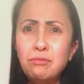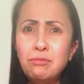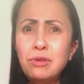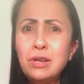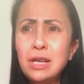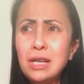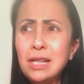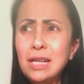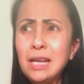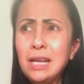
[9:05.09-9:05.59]

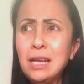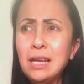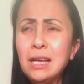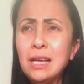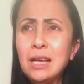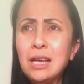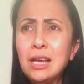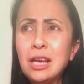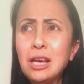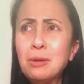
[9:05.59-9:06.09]

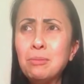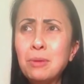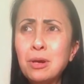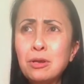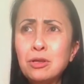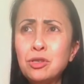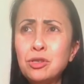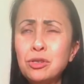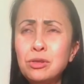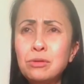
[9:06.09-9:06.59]
really
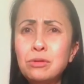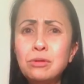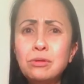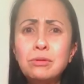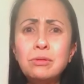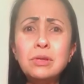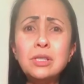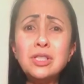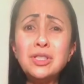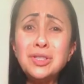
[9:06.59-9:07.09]

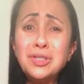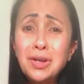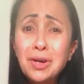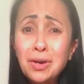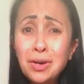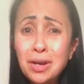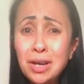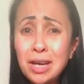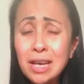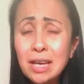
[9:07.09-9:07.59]
emotional,
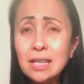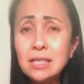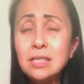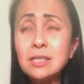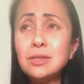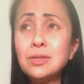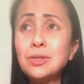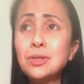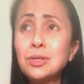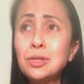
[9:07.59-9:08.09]
tired,
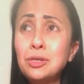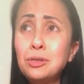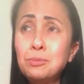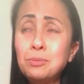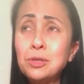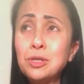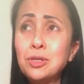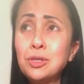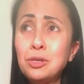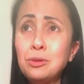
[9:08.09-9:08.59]

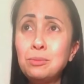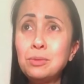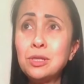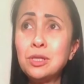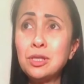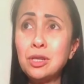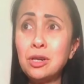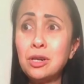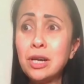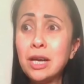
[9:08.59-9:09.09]
super, super
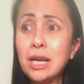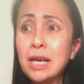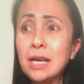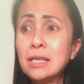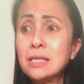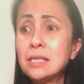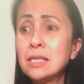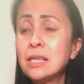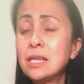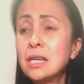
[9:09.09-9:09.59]

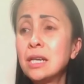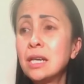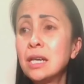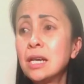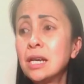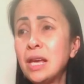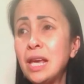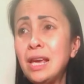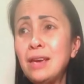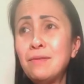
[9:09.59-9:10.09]
tired,
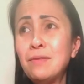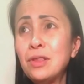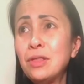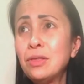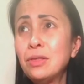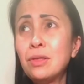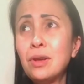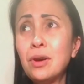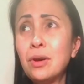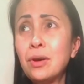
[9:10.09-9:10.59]

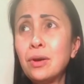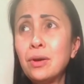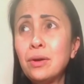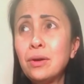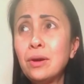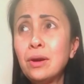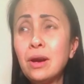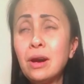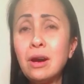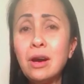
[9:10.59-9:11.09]
even
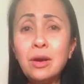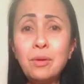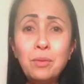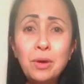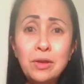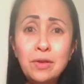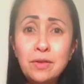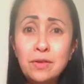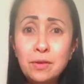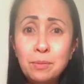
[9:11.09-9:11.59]
though I
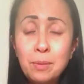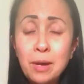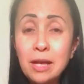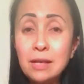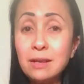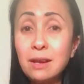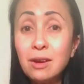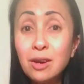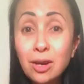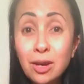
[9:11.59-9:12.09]
went to
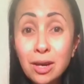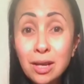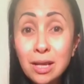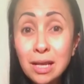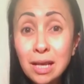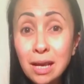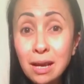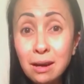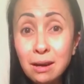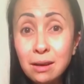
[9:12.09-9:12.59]
bed
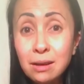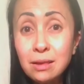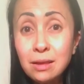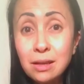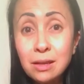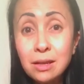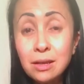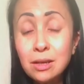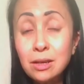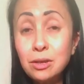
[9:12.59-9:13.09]
earlier
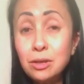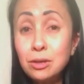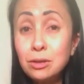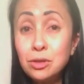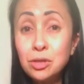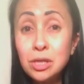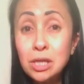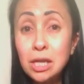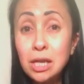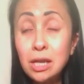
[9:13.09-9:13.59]
than I
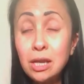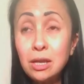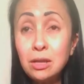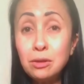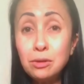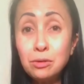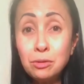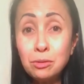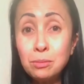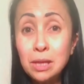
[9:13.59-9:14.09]
usually
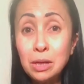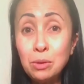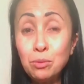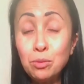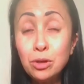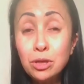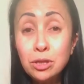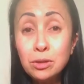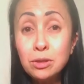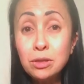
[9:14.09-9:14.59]
normally
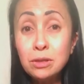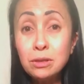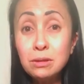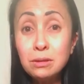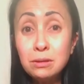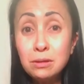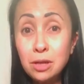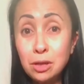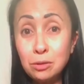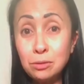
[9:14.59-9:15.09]
would
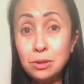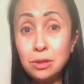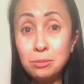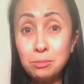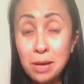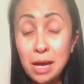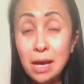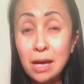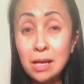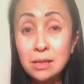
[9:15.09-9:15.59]
go to
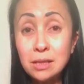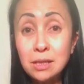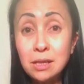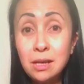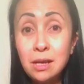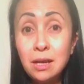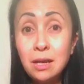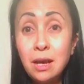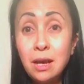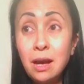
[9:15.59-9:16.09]
bed.
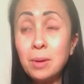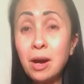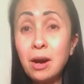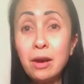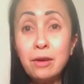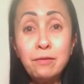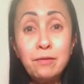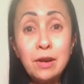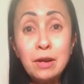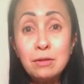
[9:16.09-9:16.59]

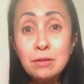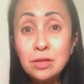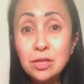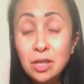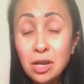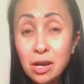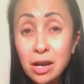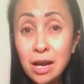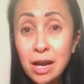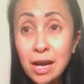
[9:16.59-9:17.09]
I felt
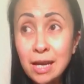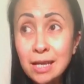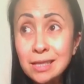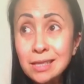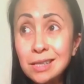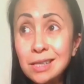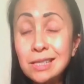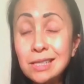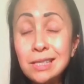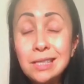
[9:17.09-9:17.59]
tired.
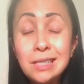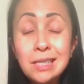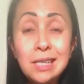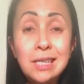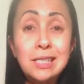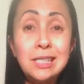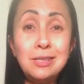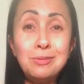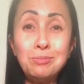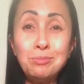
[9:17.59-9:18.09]
I
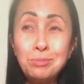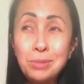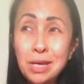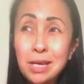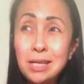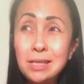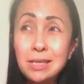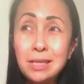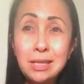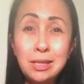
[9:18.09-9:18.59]
stayed in
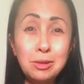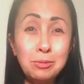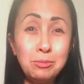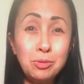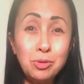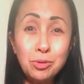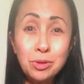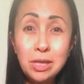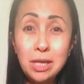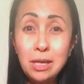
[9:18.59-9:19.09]
bed in the
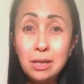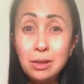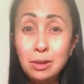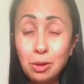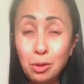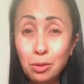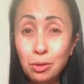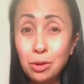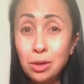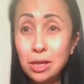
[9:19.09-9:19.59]
morning
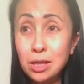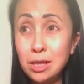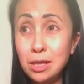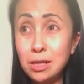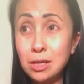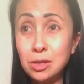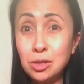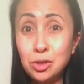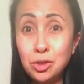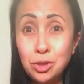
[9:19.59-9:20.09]
longer
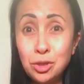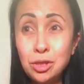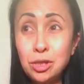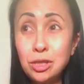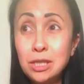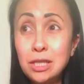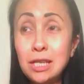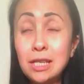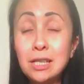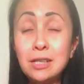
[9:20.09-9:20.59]
than I
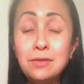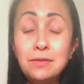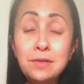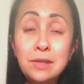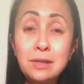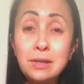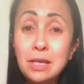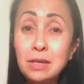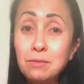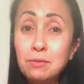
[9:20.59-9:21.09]
should, and I
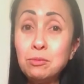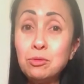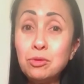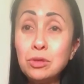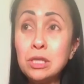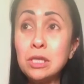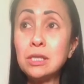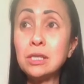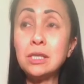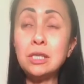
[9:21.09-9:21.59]
felt even more
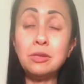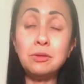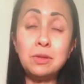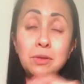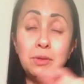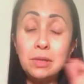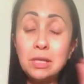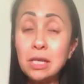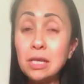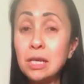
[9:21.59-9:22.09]
tired. So it
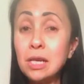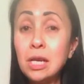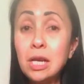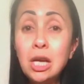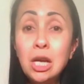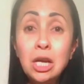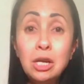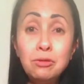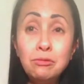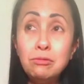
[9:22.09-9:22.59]
was like
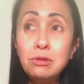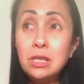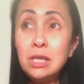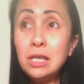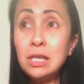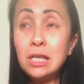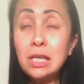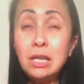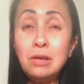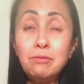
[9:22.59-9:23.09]

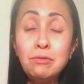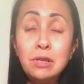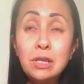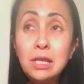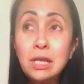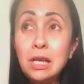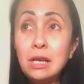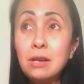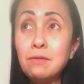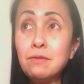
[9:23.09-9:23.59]
really,
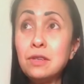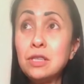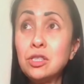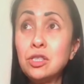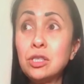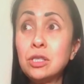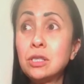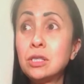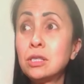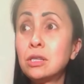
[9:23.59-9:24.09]
really a
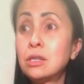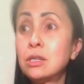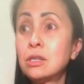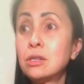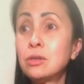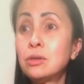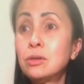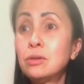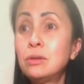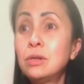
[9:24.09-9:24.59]
vicious
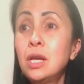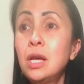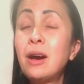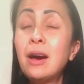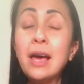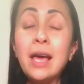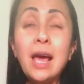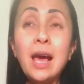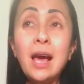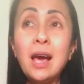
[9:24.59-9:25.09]
cycle.
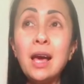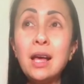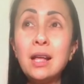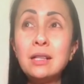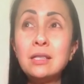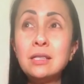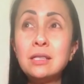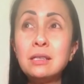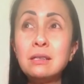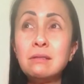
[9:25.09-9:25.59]
I
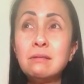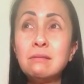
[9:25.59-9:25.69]
had